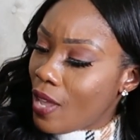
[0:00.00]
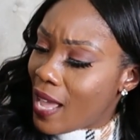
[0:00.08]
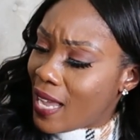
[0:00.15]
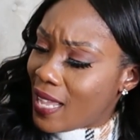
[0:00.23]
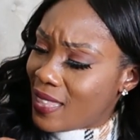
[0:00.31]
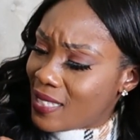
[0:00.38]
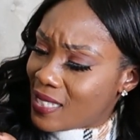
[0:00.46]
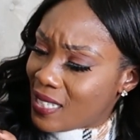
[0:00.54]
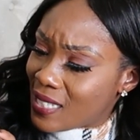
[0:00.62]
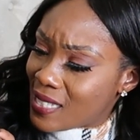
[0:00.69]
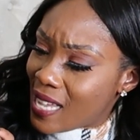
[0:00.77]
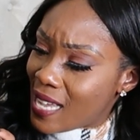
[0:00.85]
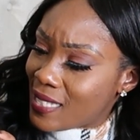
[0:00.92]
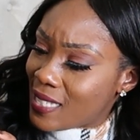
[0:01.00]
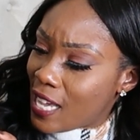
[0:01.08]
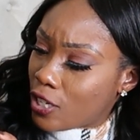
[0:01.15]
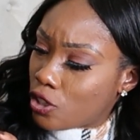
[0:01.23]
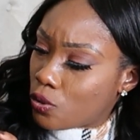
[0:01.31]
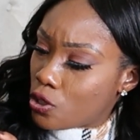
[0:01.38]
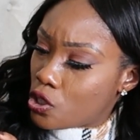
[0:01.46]
I got this in a size
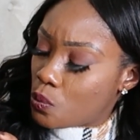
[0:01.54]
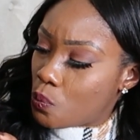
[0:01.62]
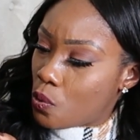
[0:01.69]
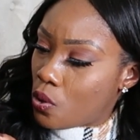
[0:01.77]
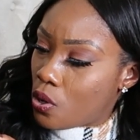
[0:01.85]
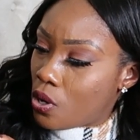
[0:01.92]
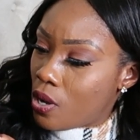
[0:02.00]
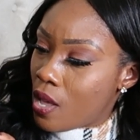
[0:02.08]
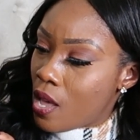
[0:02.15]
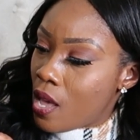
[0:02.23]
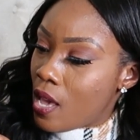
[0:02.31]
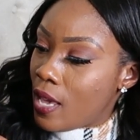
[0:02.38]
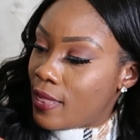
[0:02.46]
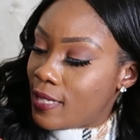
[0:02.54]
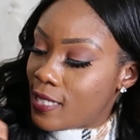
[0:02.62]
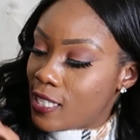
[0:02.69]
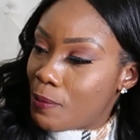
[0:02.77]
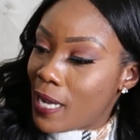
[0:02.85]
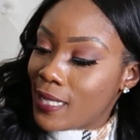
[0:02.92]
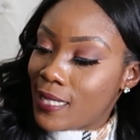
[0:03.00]
extra small. And this
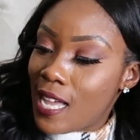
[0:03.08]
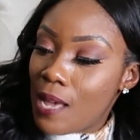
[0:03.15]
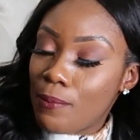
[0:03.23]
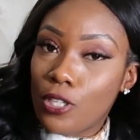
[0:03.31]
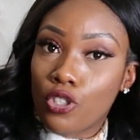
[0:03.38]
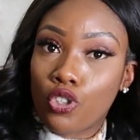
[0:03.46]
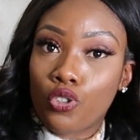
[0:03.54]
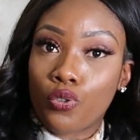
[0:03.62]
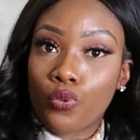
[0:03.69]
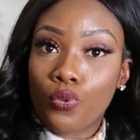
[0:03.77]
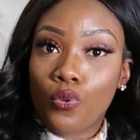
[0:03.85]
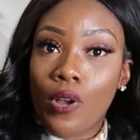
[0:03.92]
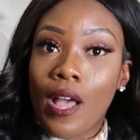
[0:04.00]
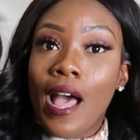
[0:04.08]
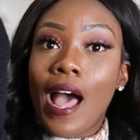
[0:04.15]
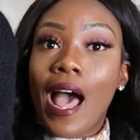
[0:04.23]
is by Time and True.